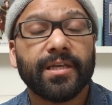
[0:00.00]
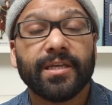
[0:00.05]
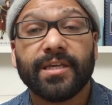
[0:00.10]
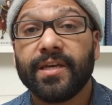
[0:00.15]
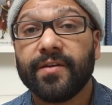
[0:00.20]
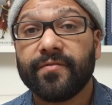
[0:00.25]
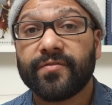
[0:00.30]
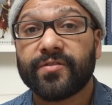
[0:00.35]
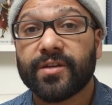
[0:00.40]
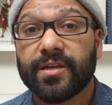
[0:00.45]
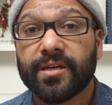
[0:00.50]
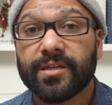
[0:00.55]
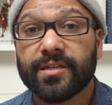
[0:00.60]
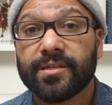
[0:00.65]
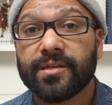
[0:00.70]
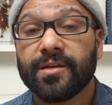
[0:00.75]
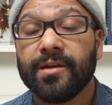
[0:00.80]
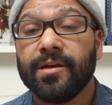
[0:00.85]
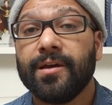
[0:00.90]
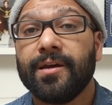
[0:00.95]
gives
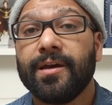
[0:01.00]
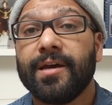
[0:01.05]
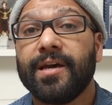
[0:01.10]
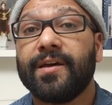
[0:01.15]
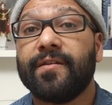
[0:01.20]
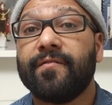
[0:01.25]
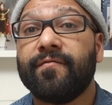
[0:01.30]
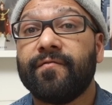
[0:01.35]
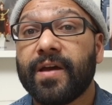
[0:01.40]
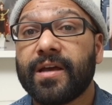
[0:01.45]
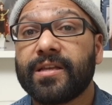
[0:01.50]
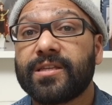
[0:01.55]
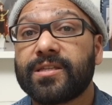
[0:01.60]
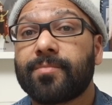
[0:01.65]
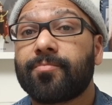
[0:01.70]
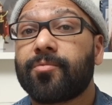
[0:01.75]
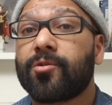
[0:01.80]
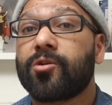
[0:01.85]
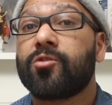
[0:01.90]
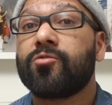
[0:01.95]
us advanced
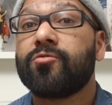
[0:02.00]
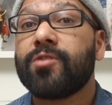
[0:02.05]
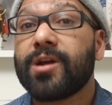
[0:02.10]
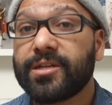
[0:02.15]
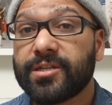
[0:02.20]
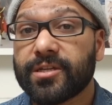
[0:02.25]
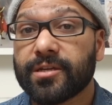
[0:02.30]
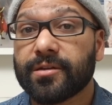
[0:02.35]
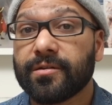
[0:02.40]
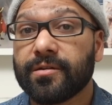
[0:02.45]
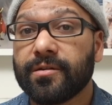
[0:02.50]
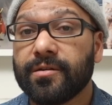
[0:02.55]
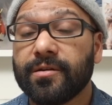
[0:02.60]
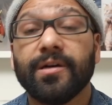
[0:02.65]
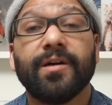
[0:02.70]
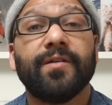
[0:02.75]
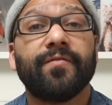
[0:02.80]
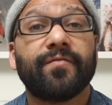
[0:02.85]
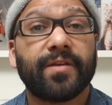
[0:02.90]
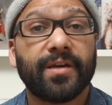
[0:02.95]
progression
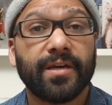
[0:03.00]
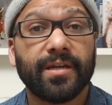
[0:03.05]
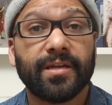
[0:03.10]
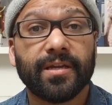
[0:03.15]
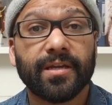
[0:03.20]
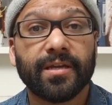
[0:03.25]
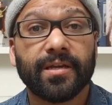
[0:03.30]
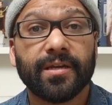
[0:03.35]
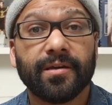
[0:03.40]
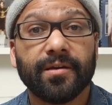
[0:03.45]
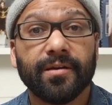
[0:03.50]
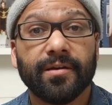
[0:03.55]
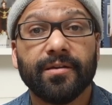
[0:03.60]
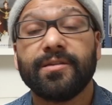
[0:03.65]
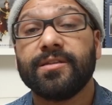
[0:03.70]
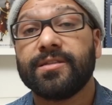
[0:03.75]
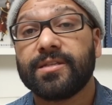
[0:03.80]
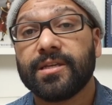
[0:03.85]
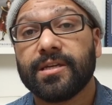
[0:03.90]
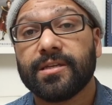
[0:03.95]
of kidney
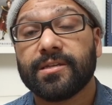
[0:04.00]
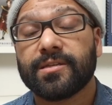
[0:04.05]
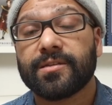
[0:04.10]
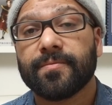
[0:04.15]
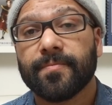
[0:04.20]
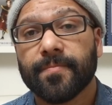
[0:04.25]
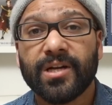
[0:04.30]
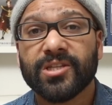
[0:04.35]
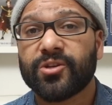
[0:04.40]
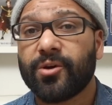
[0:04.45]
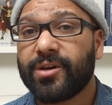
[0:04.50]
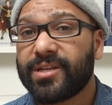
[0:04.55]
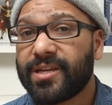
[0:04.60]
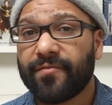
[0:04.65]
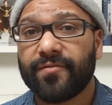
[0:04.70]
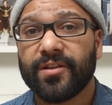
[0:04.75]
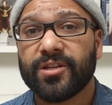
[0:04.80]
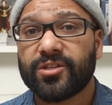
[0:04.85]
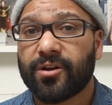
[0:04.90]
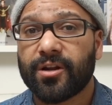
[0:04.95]
disease. So I
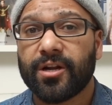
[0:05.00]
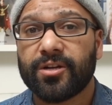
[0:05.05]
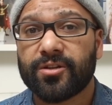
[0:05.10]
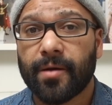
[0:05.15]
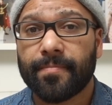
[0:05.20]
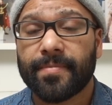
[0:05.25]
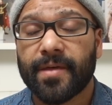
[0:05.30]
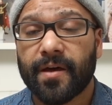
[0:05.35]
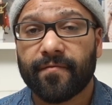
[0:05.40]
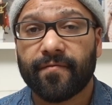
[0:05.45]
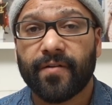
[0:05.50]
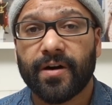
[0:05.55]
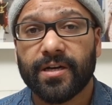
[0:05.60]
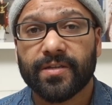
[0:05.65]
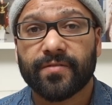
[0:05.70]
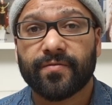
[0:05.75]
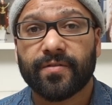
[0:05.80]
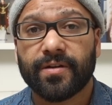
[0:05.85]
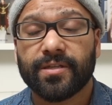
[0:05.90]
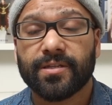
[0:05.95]
definitely try to drop that
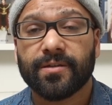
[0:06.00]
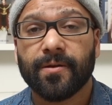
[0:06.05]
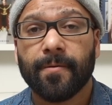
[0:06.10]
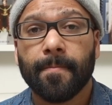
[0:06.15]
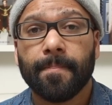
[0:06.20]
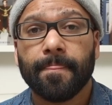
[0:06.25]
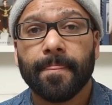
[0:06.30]
phosphorus.